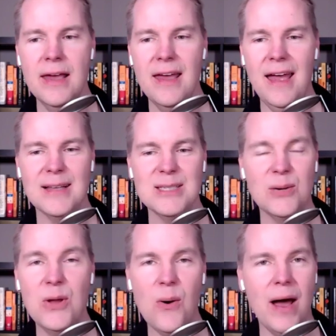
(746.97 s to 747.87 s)
And
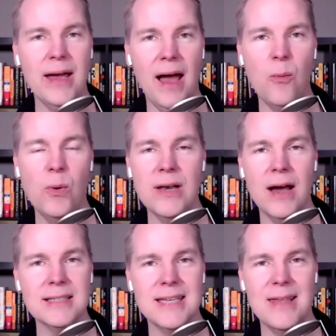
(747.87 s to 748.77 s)
so, no, I would
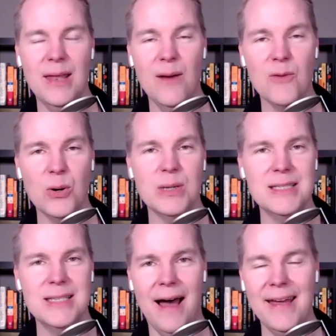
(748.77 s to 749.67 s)
not say that Evernote
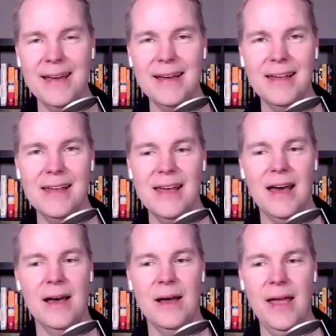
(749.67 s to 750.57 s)
is dying.
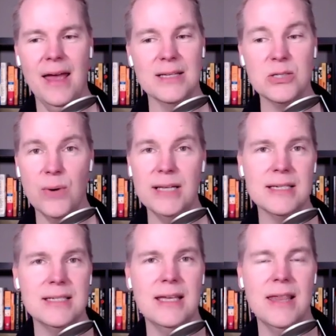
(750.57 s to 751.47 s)
And it's great
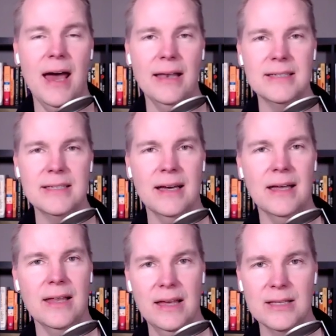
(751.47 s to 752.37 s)
to see that
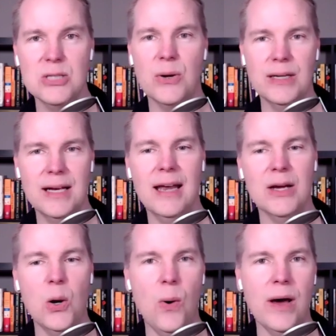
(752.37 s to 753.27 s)
it's starting to kind
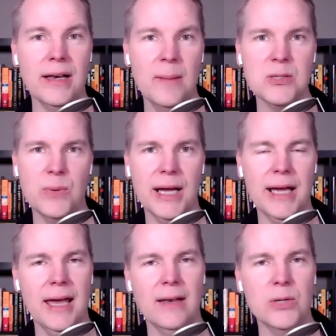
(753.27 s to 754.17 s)
of go on an upswing
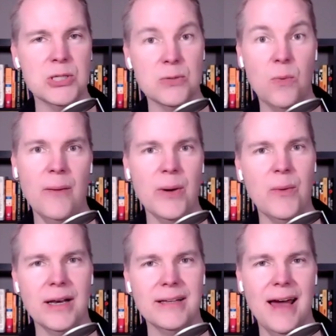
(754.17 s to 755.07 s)
again, which is why we
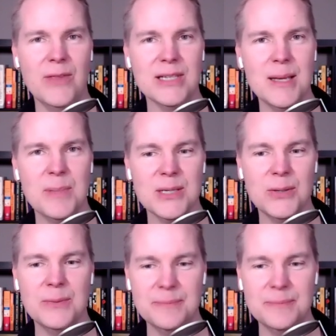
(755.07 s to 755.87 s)
wanted to have this episode.